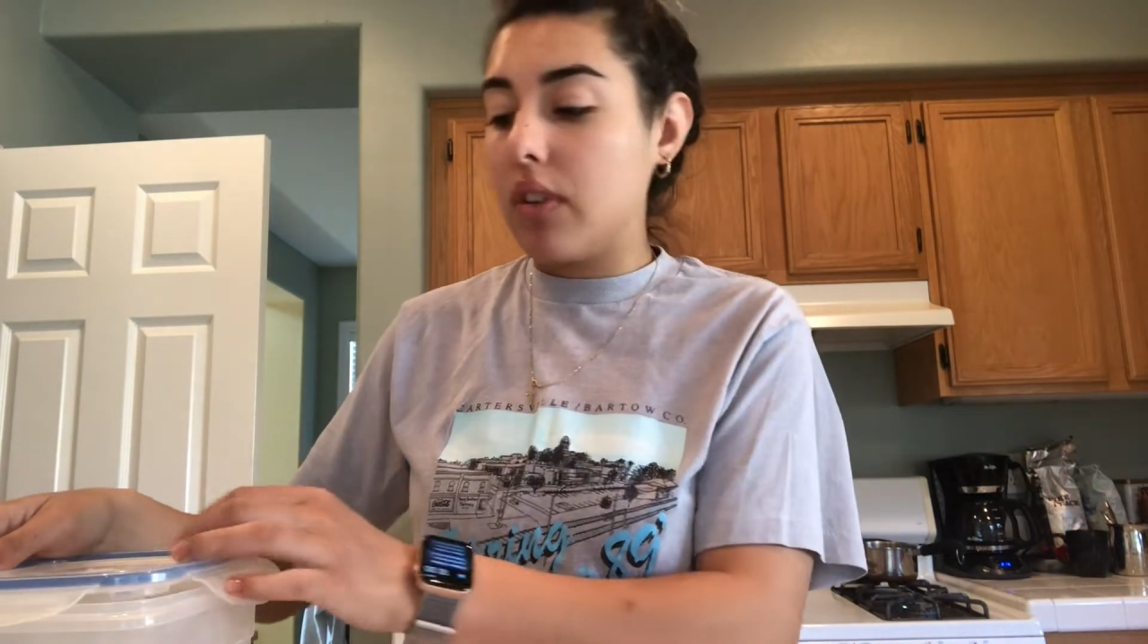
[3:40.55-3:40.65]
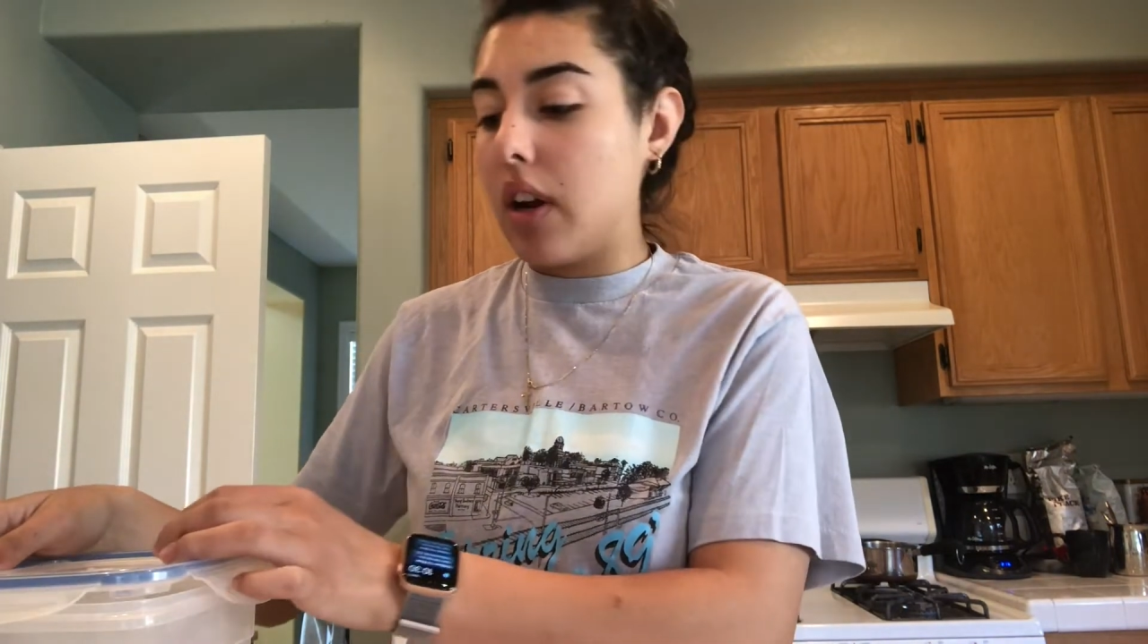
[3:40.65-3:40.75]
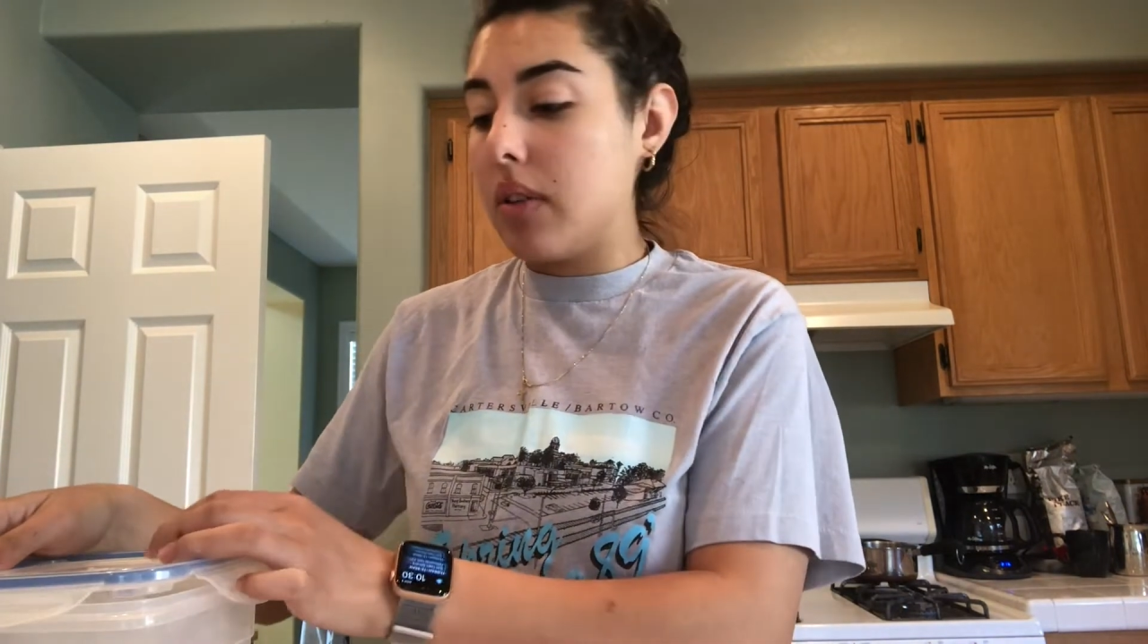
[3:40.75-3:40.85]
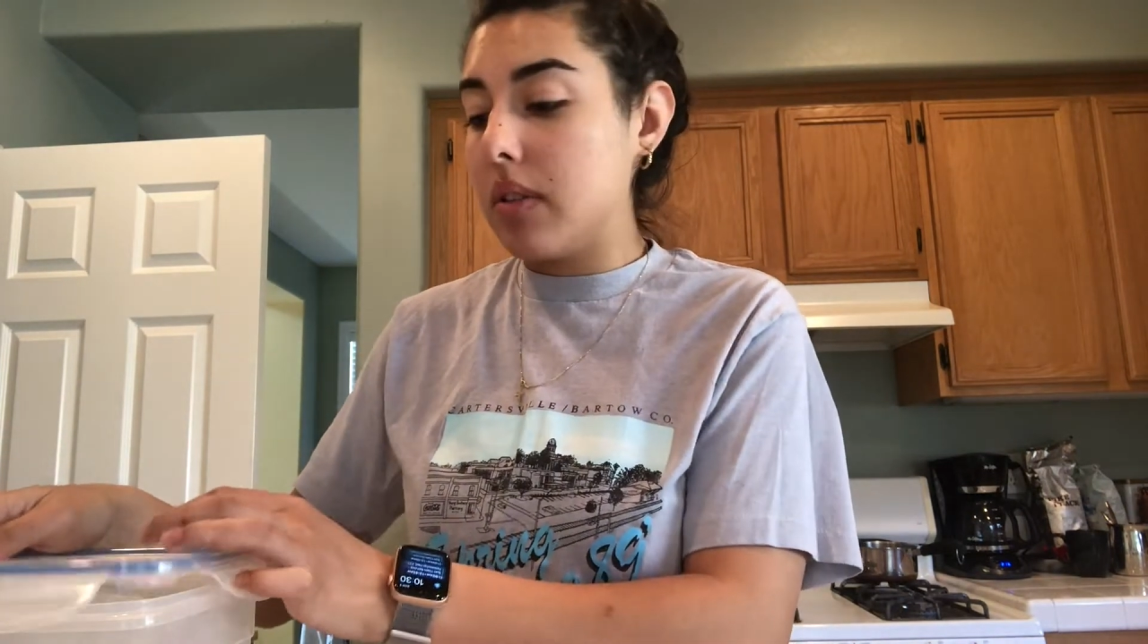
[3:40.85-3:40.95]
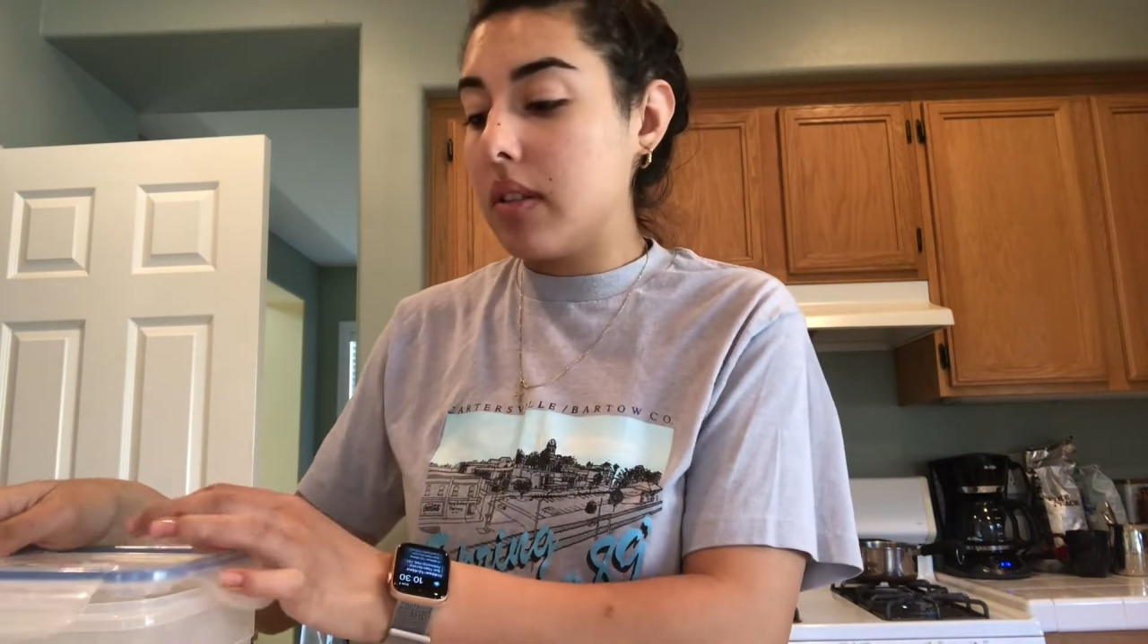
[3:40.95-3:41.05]

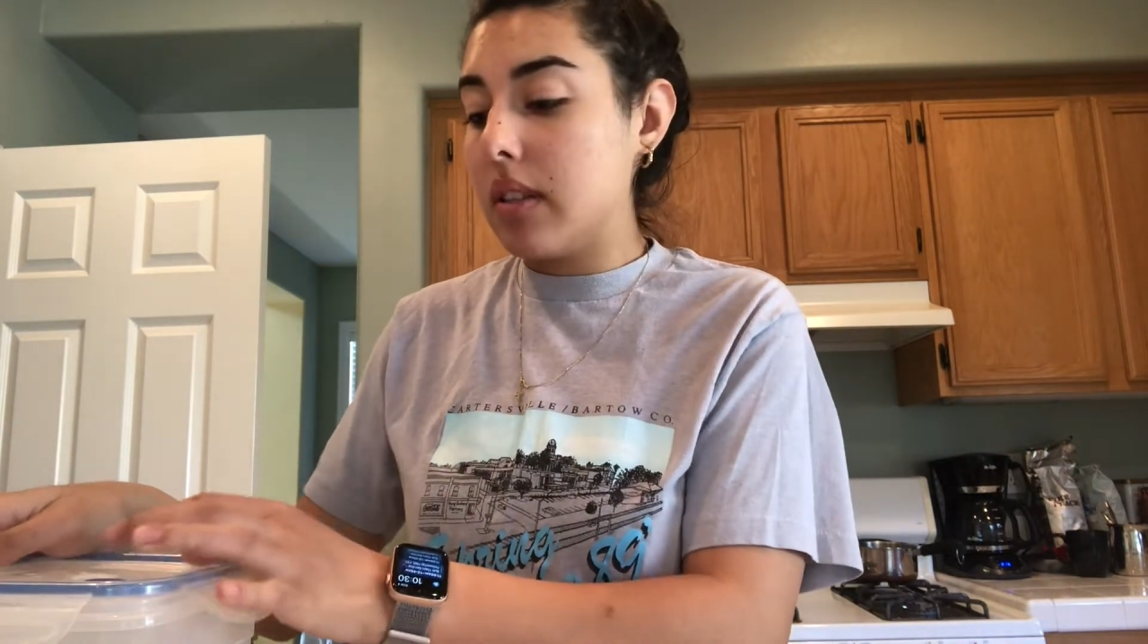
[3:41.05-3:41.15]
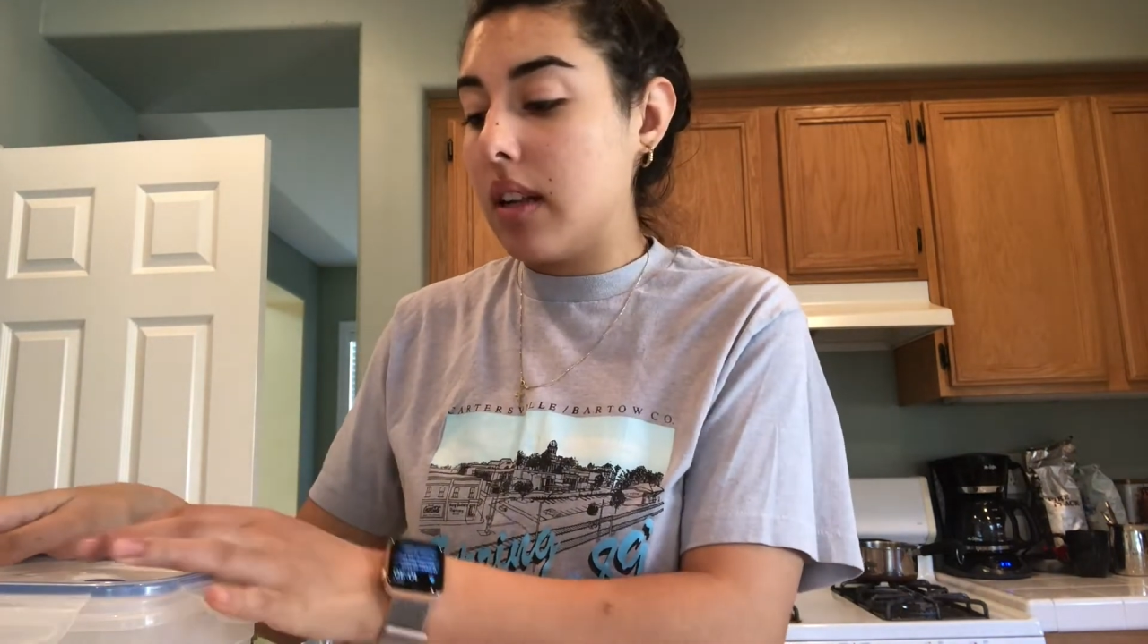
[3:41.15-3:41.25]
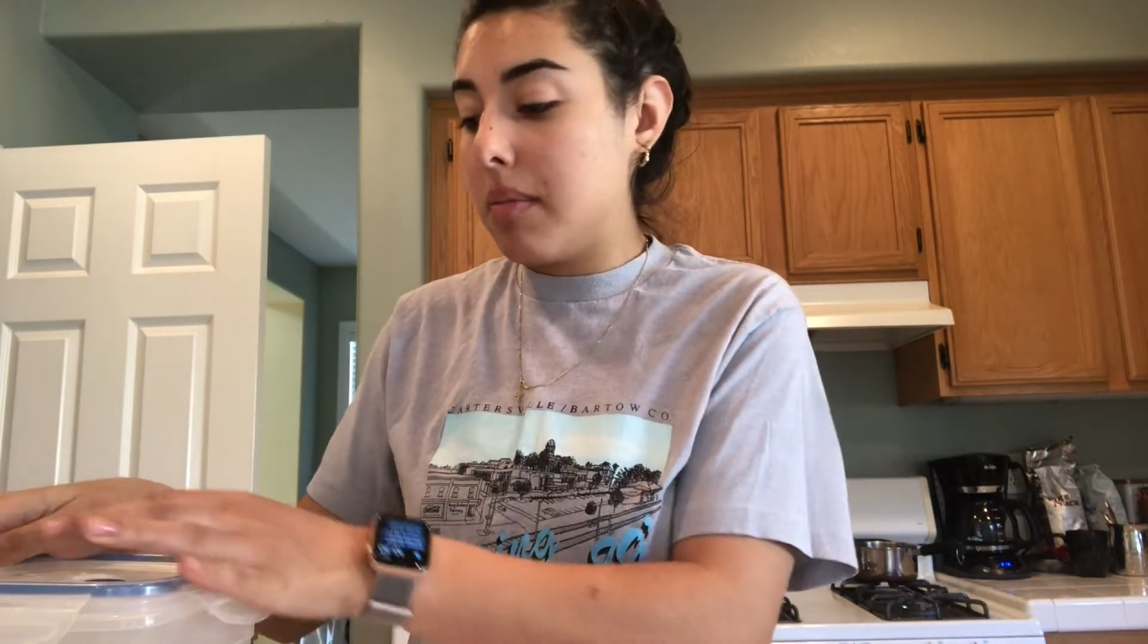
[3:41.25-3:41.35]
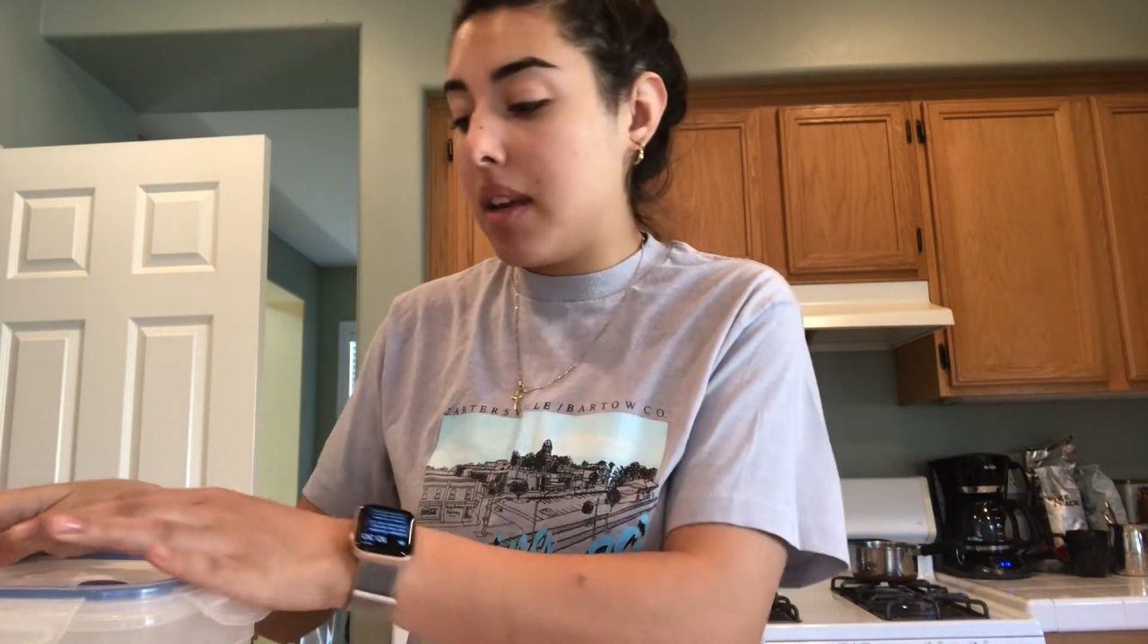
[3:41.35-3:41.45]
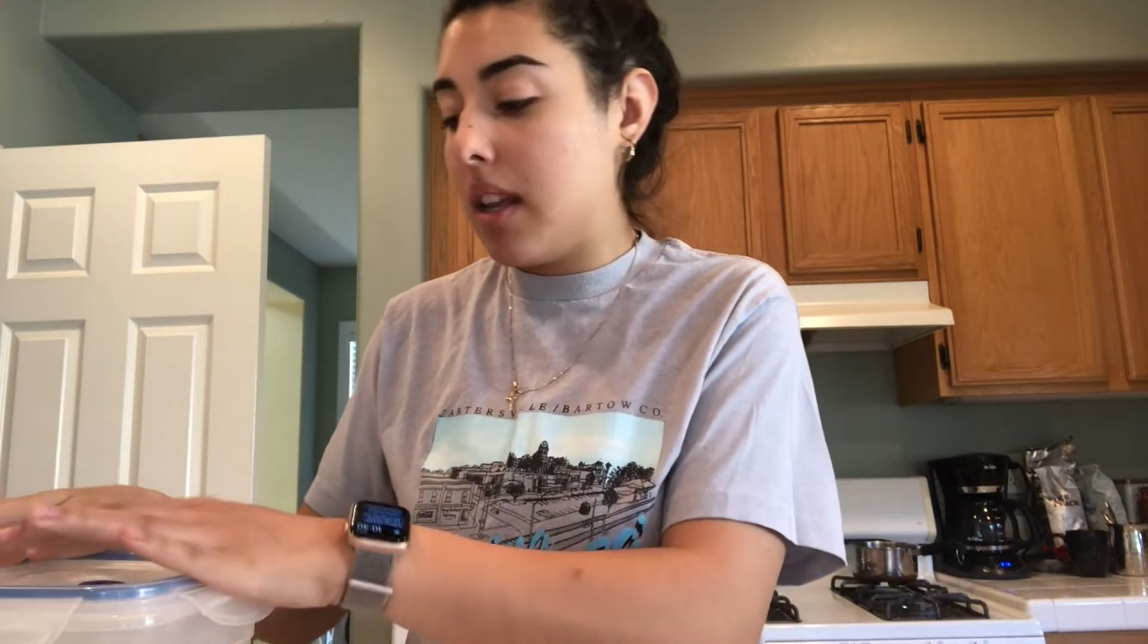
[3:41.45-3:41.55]
ground
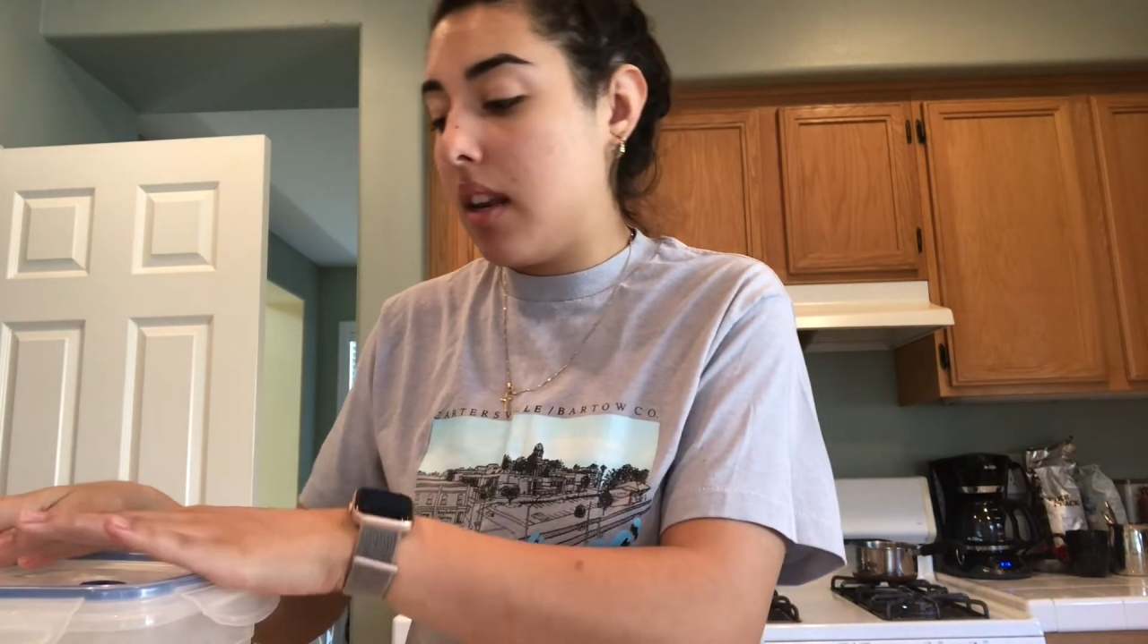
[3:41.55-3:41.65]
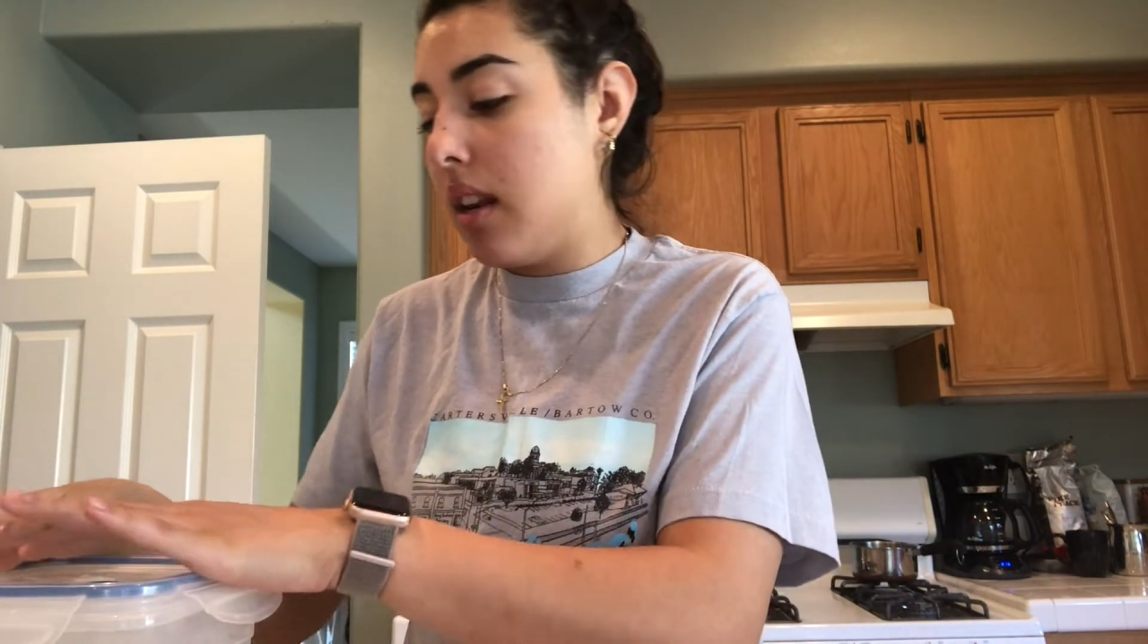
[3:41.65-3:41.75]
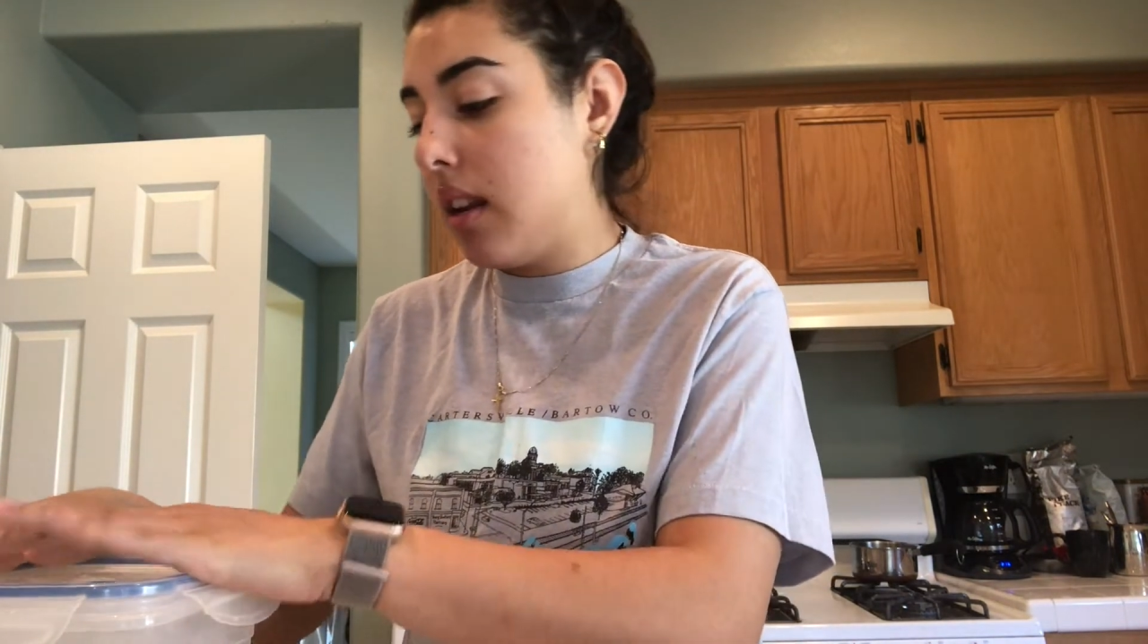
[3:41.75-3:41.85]
cinnamon.